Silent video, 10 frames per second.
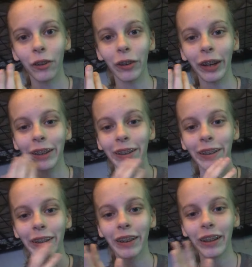Okay,
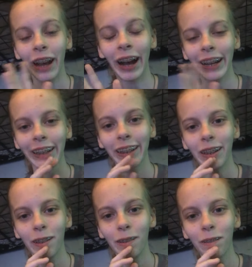hi
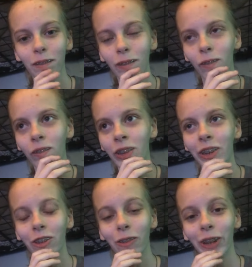again,
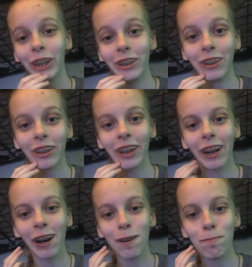nerds and weirdos.
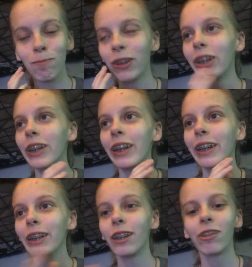
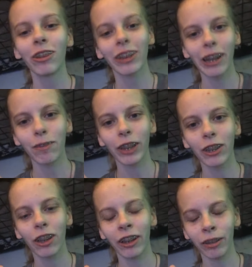This is just kind of a
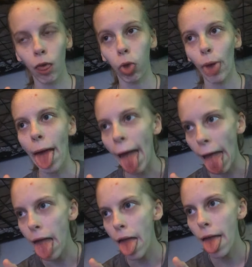con
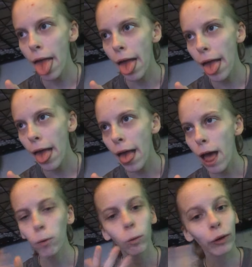bleh.
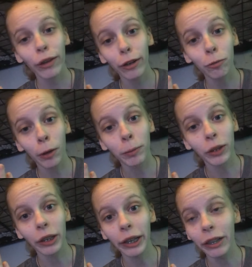Well, there goes my
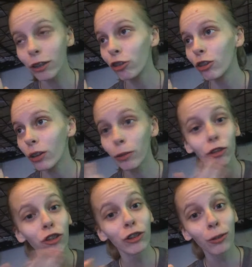ability to English. We're
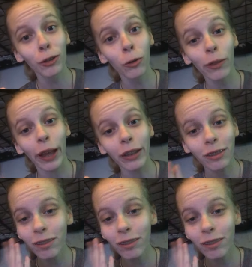just going to ignore that.